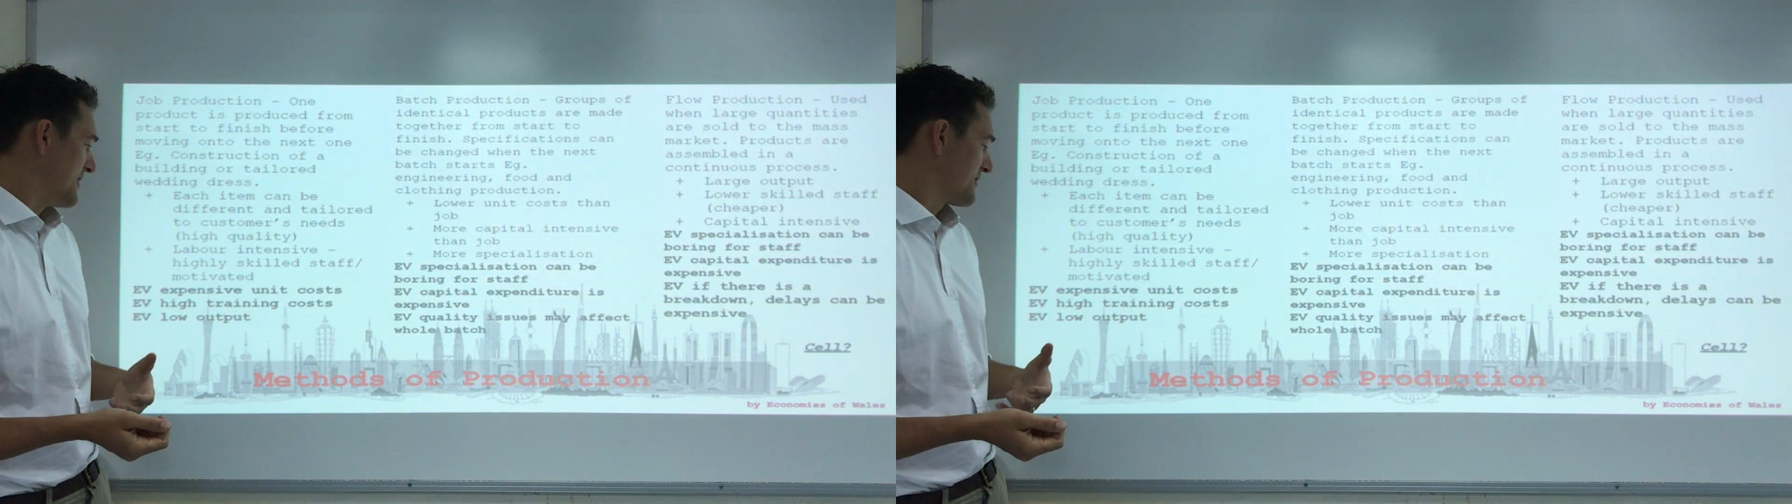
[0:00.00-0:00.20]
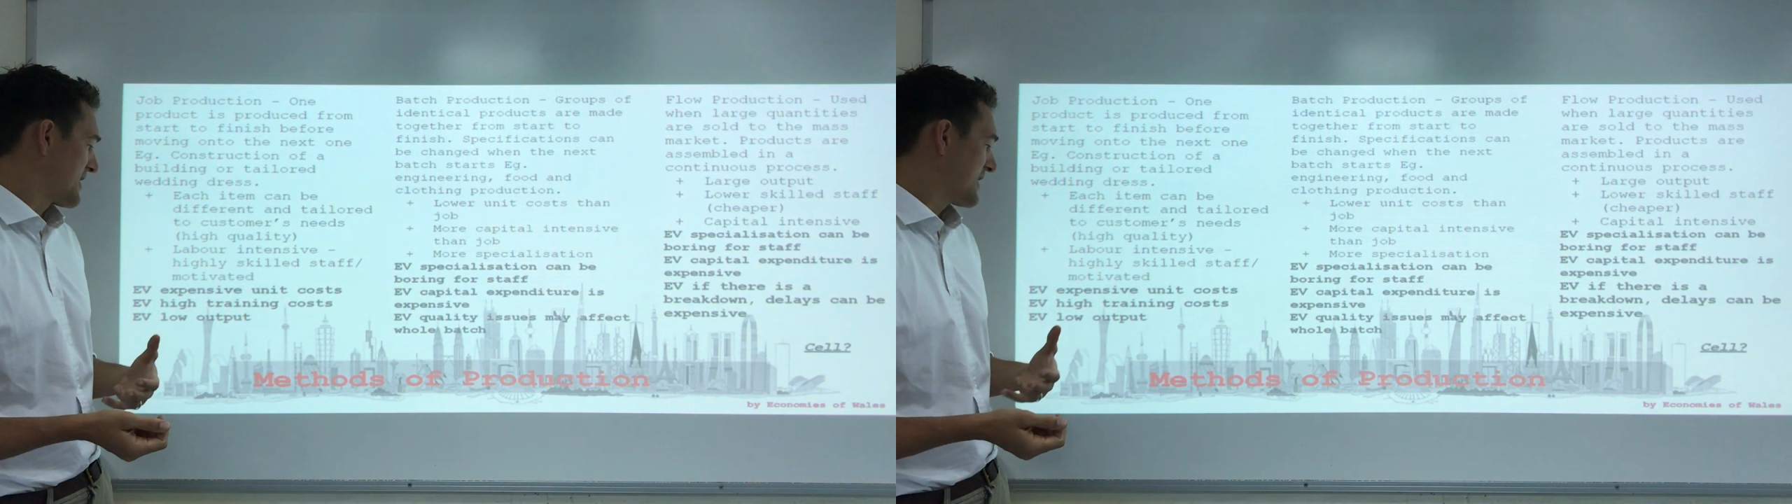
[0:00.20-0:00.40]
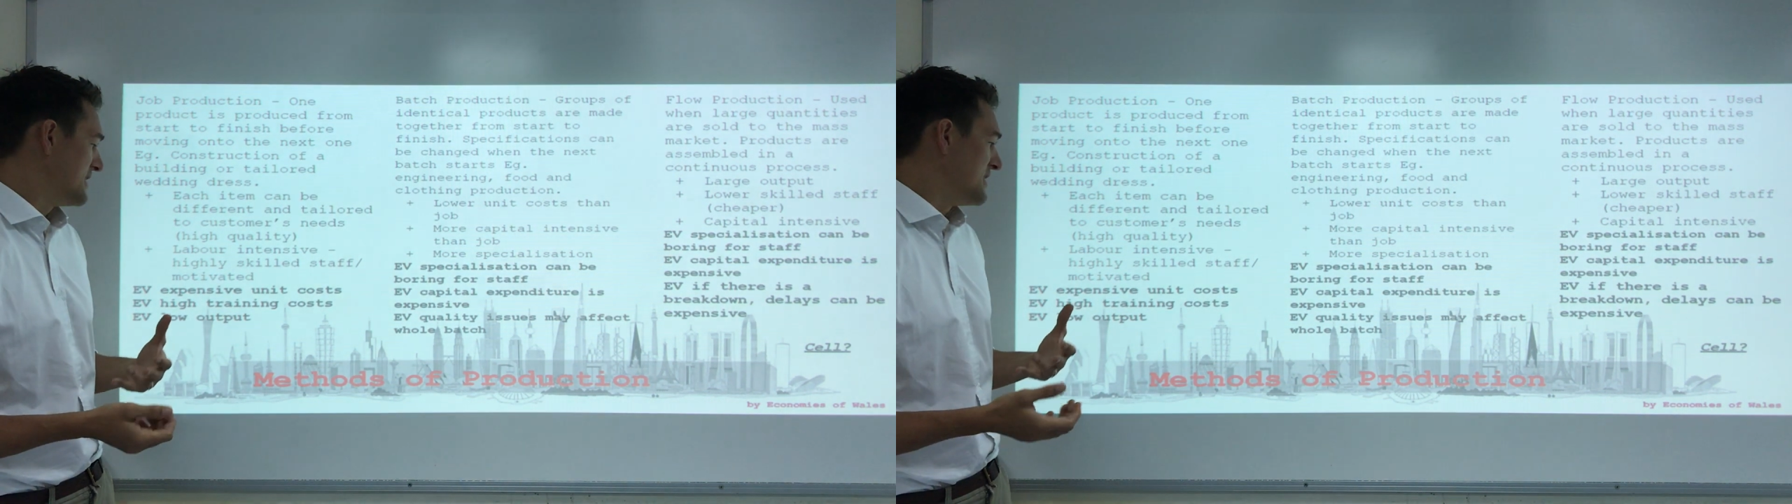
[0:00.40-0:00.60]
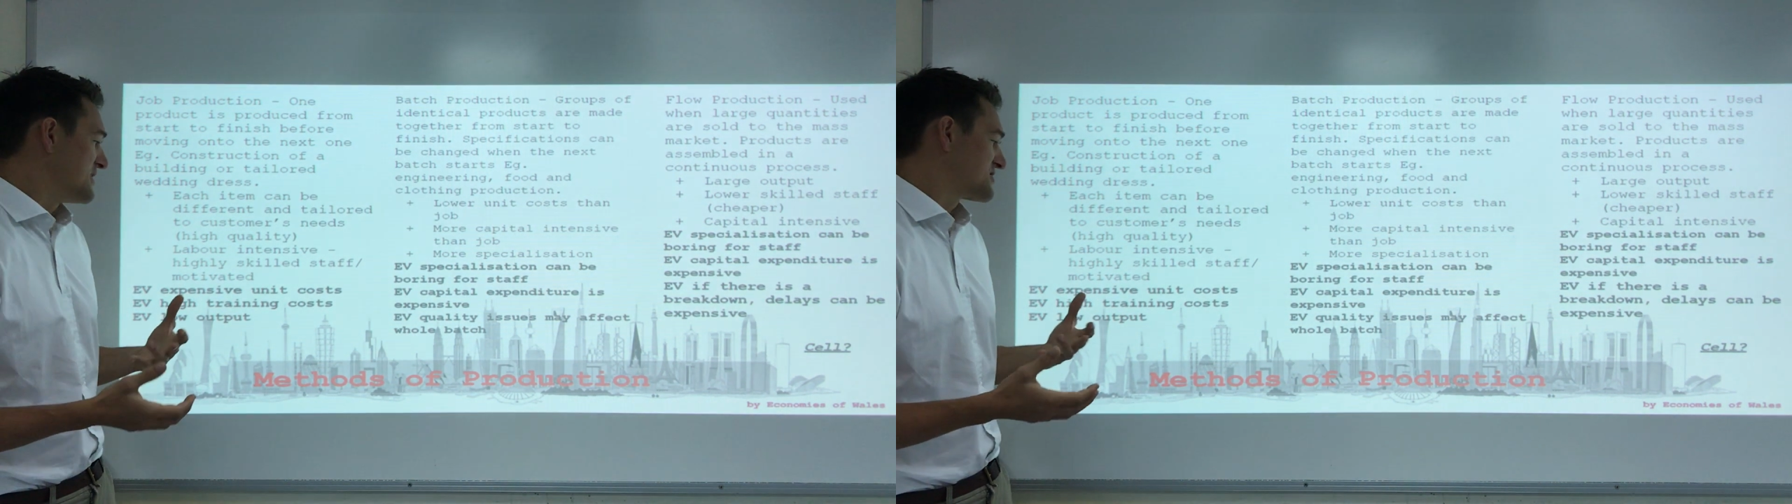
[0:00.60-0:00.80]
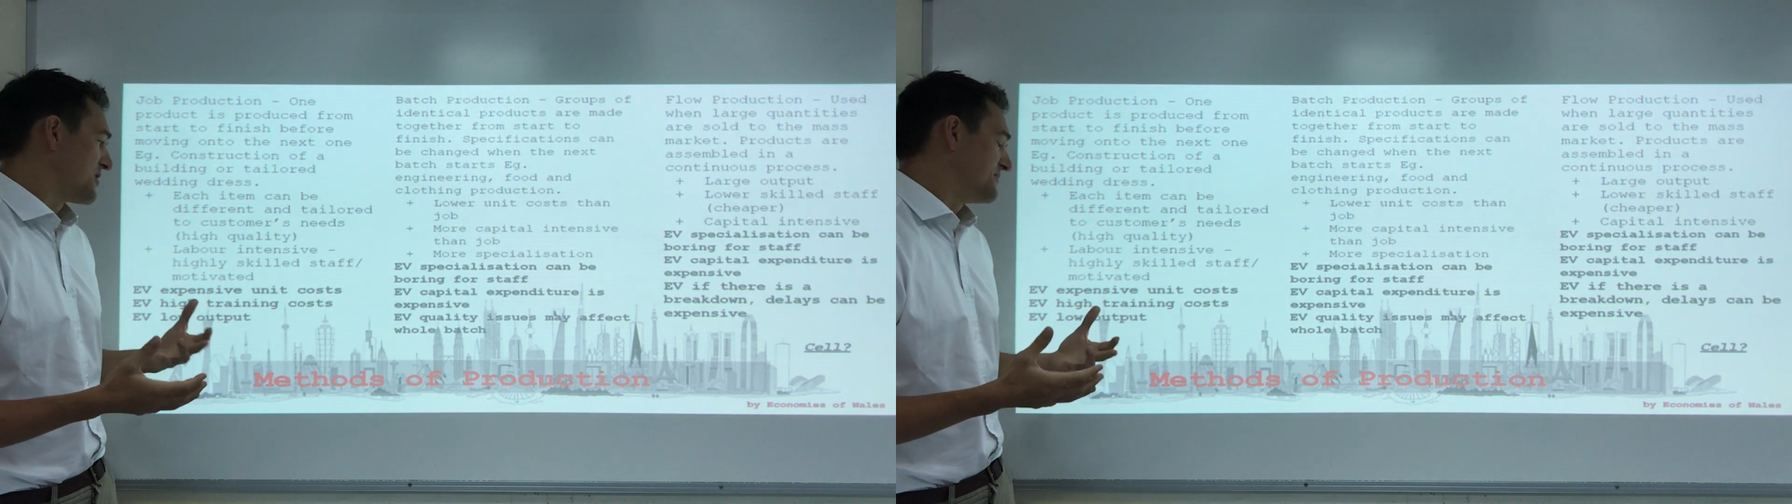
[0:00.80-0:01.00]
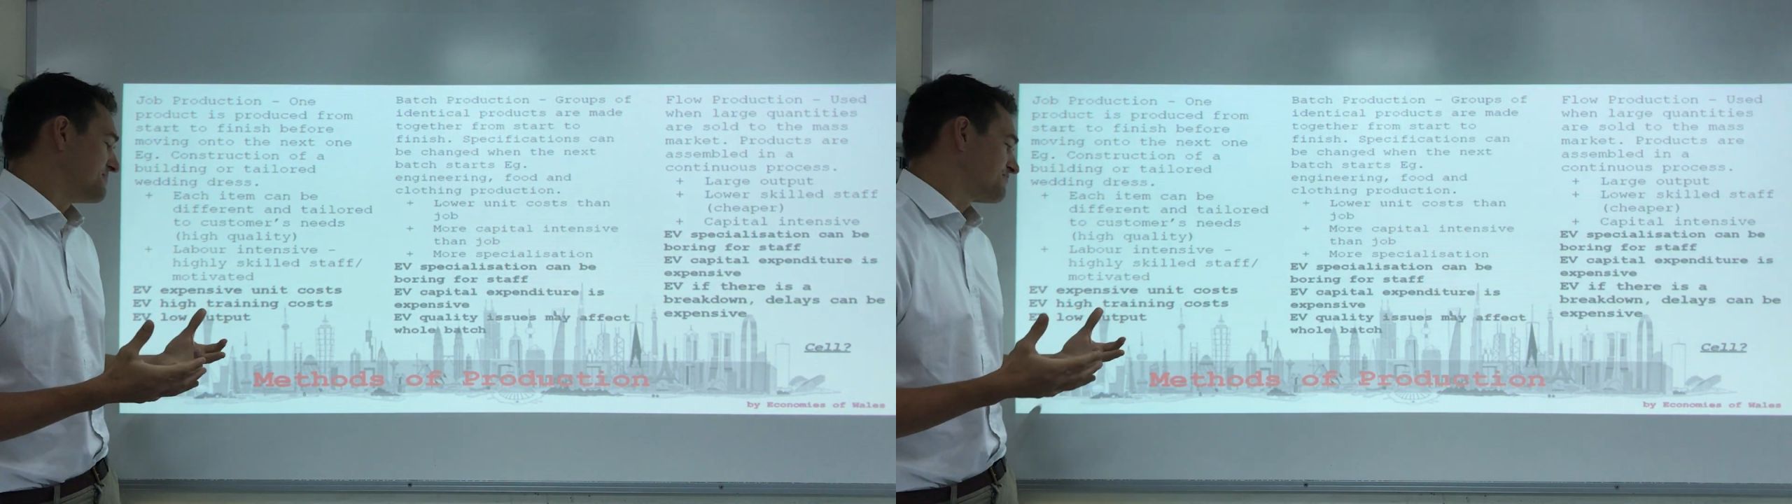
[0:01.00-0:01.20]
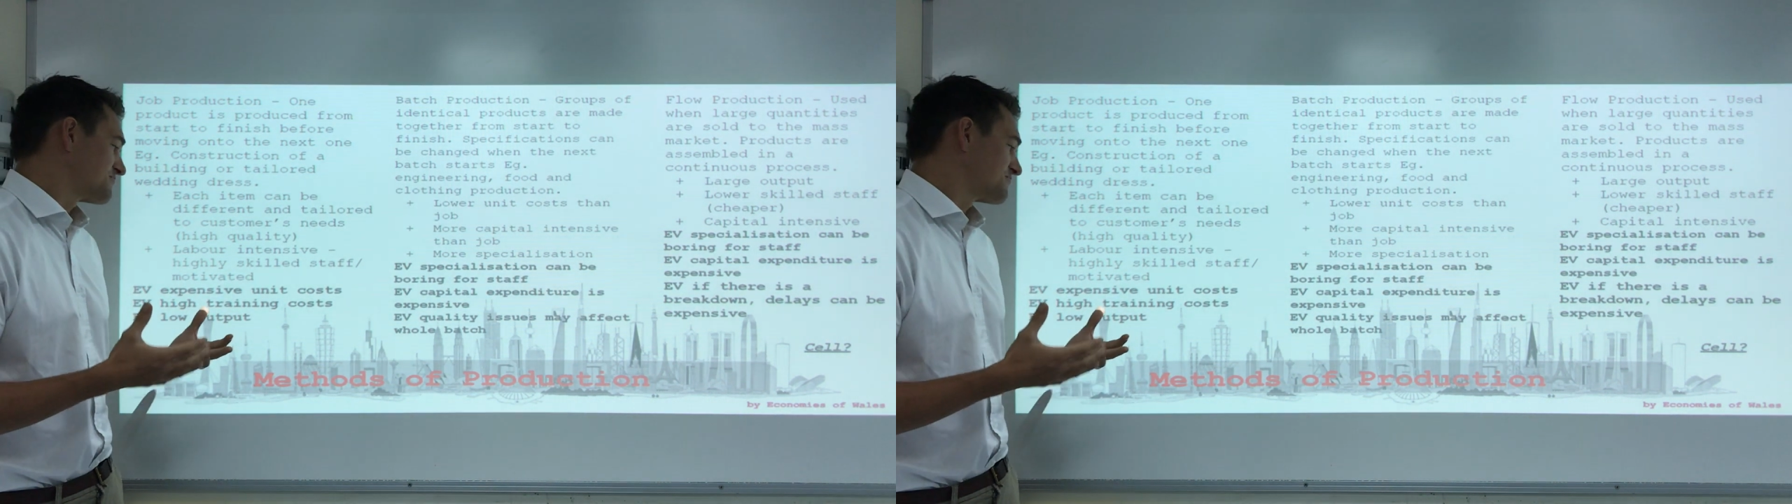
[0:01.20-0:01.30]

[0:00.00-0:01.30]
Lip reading: okay? So